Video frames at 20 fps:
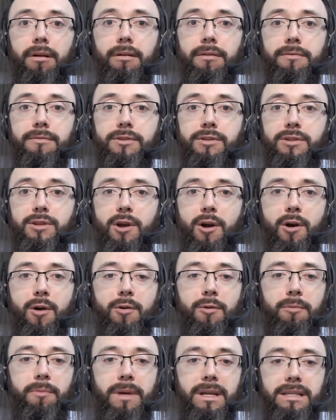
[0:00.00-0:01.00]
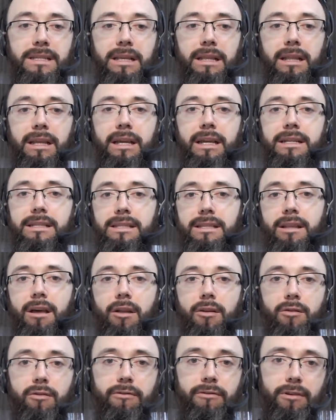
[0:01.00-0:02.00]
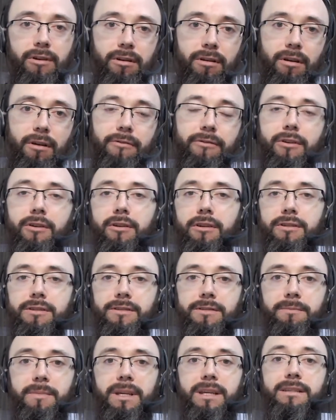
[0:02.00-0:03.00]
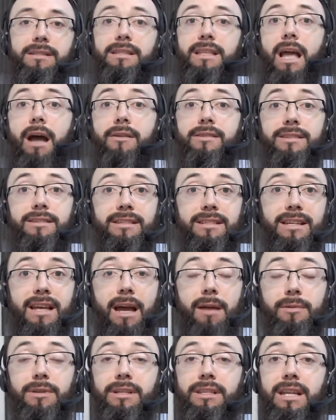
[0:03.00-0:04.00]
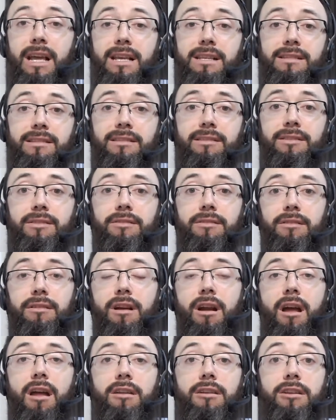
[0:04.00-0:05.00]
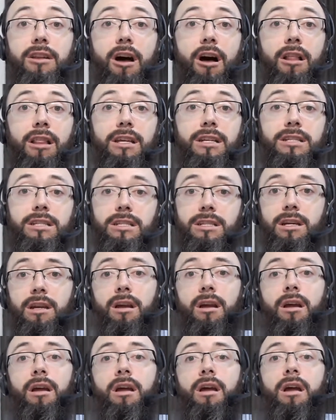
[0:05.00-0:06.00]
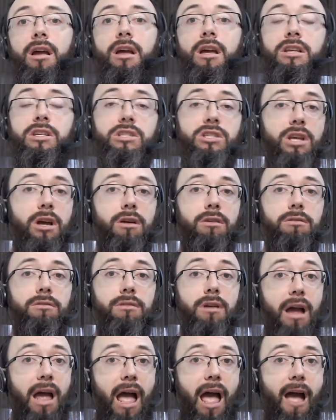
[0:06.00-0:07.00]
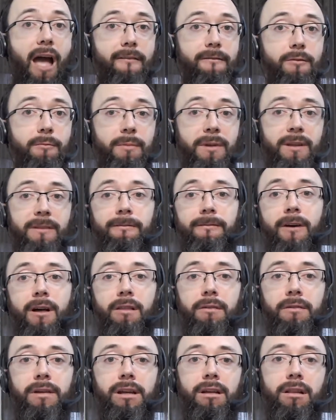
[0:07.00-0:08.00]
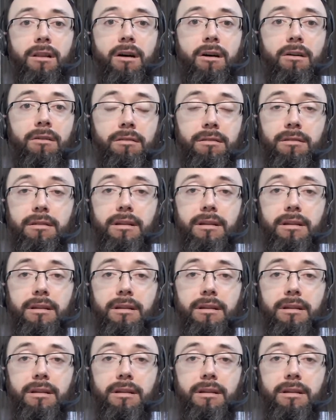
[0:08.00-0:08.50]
So basically, it's not over, of course, because now is the time to test your knowledge. So have you been following along?